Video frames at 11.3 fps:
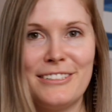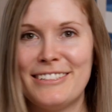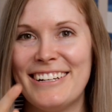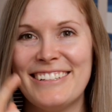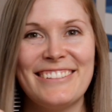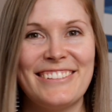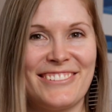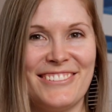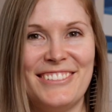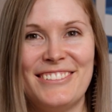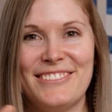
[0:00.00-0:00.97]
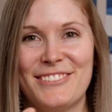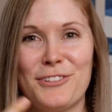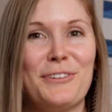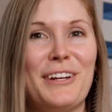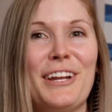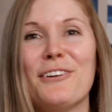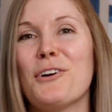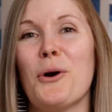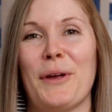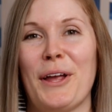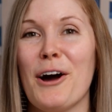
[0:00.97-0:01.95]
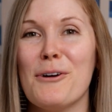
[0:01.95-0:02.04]
a literal tornado
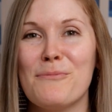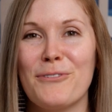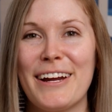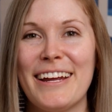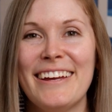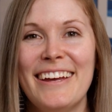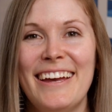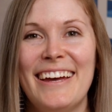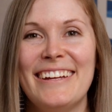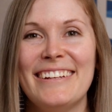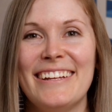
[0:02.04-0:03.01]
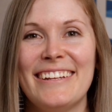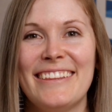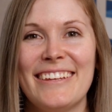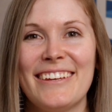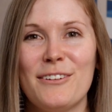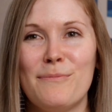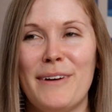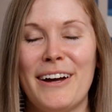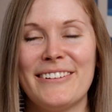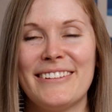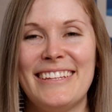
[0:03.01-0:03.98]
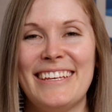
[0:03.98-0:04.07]
going up, right? And think
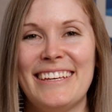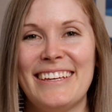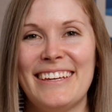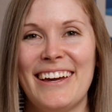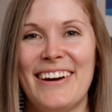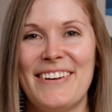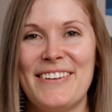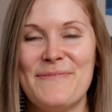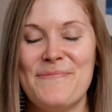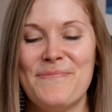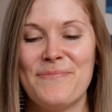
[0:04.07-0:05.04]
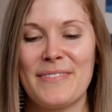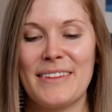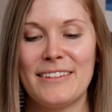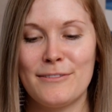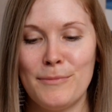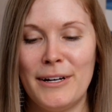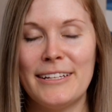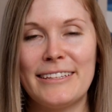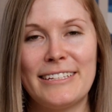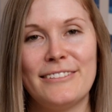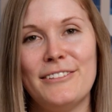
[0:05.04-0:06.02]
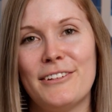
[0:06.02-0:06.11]
about the small
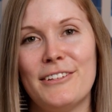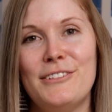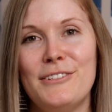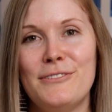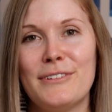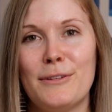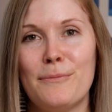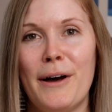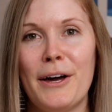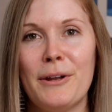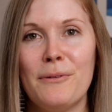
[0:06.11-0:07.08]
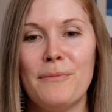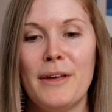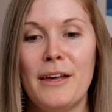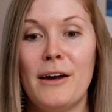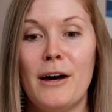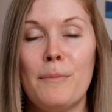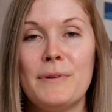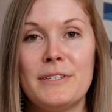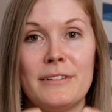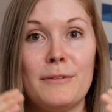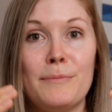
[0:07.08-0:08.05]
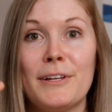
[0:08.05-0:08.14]
things you can do at the bottom up into
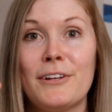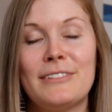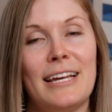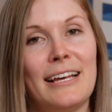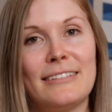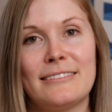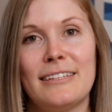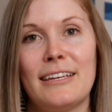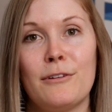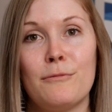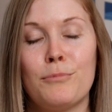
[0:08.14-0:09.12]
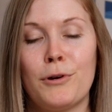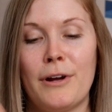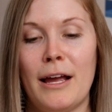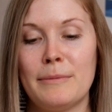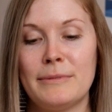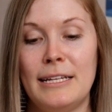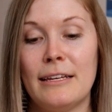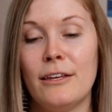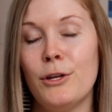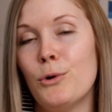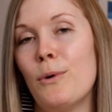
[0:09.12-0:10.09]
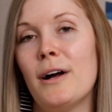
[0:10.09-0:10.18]
the bigger tasks, like perhaps
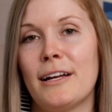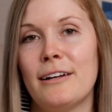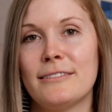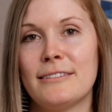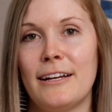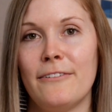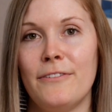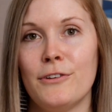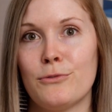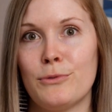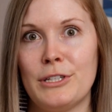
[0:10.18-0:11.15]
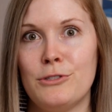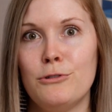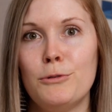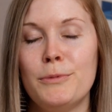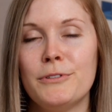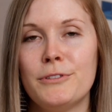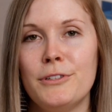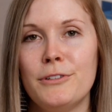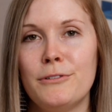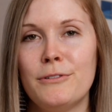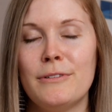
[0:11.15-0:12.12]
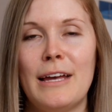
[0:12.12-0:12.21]
taking a walk outside feels really doable to
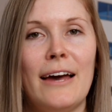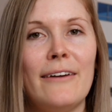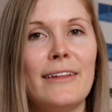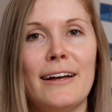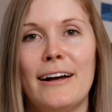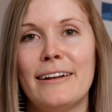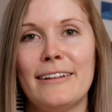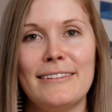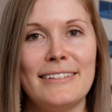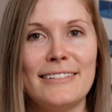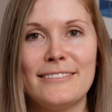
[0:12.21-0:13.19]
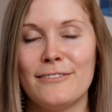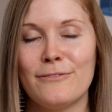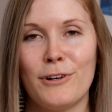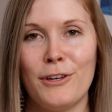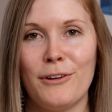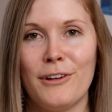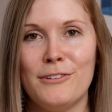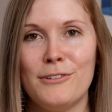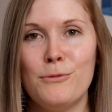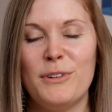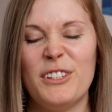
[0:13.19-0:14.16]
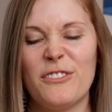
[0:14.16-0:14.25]
you. Have that on a list of what you could do
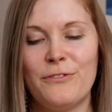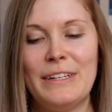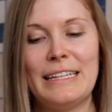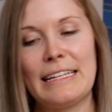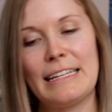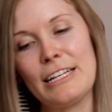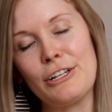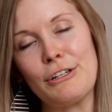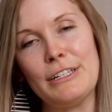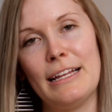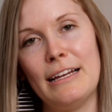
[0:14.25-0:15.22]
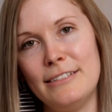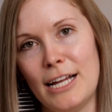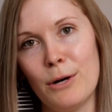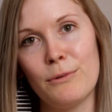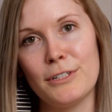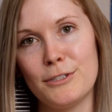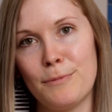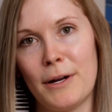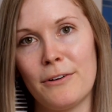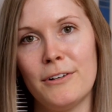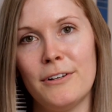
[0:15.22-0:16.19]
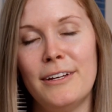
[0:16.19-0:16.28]
when you're feeling like you're in that downward
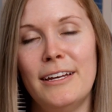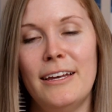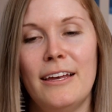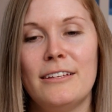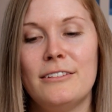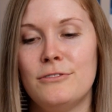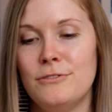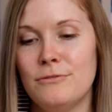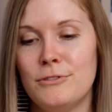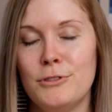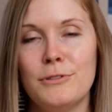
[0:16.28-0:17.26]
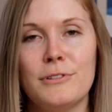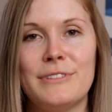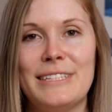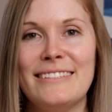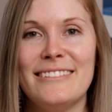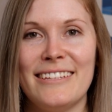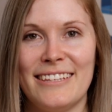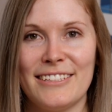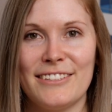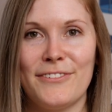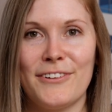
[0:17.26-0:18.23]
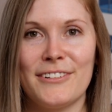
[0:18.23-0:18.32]
spiral. Do those easy
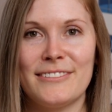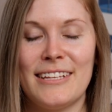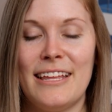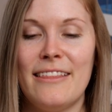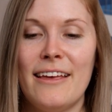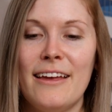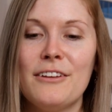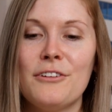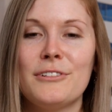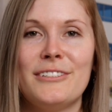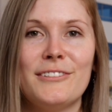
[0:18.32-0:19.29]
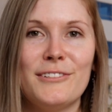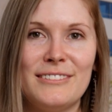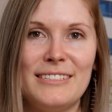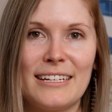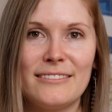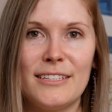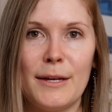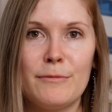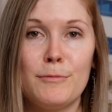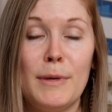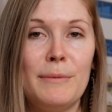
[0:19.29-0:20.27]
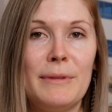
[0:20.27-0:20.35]
things first, and then go to those next steps.
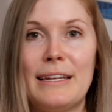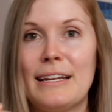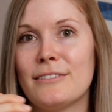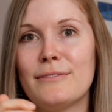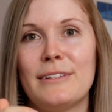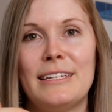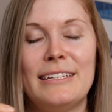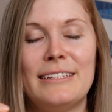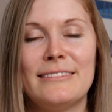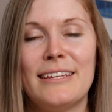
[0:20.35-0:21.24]
Maybe the next one is